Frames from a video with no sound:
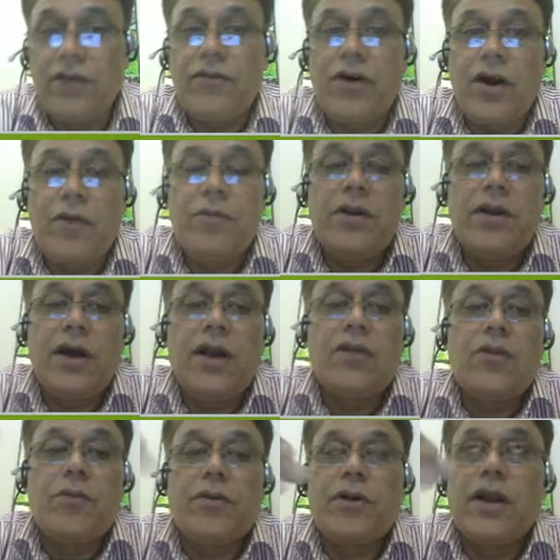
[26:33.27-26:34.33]
environment,
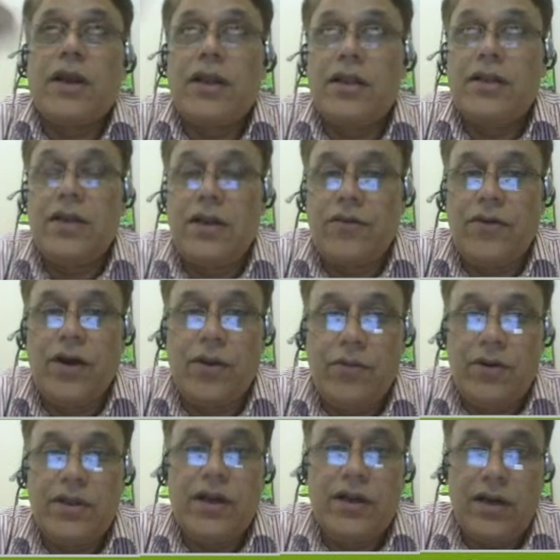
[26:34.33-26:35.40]
also protecting the
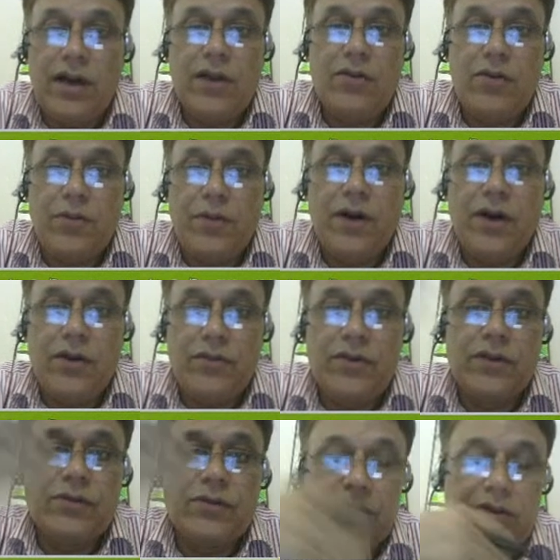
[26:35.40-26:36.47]
environment. That also part of
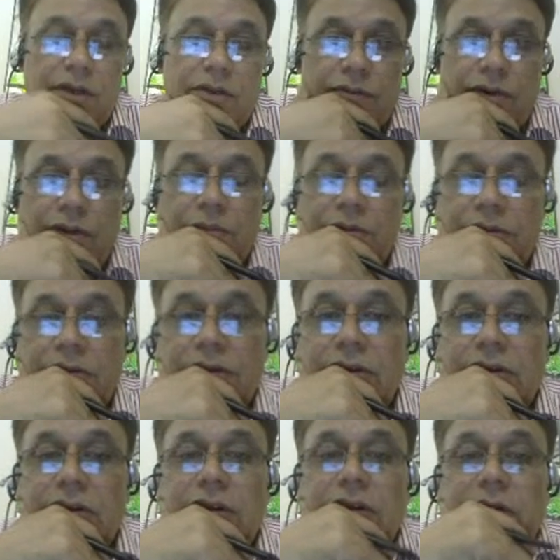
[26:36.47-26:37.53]
the social environment.
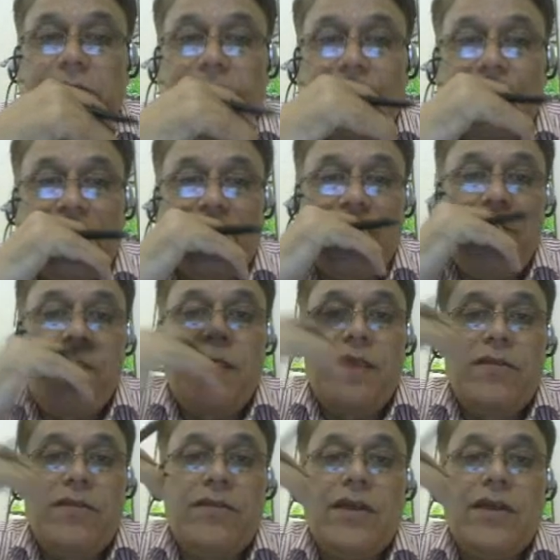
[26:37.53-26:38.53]
So this is